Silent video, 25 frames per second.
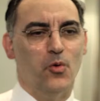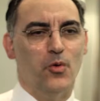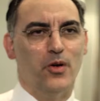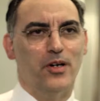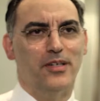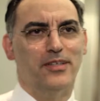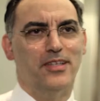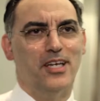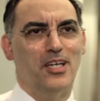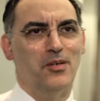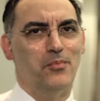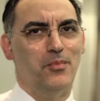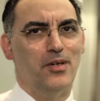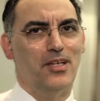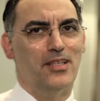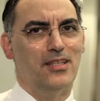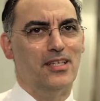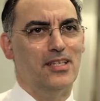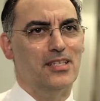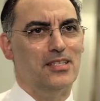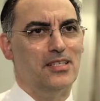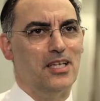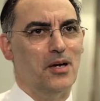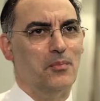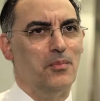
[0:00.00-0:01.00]
where they meet in
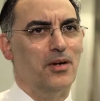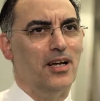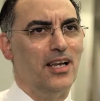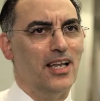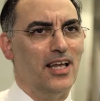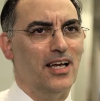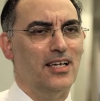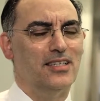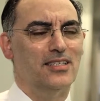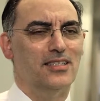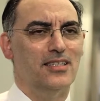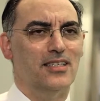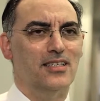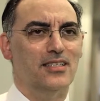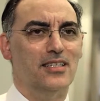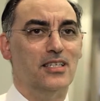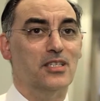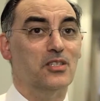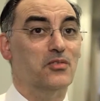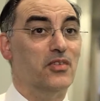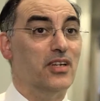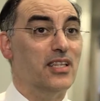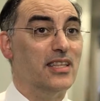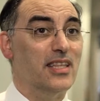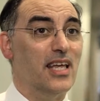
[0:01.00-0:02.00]
some classes is
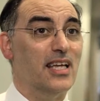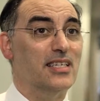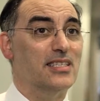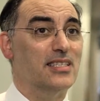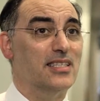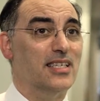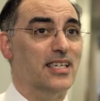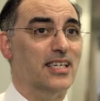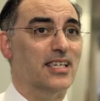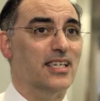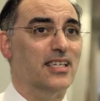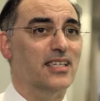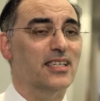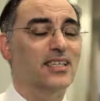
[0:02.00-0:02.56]
fantastic.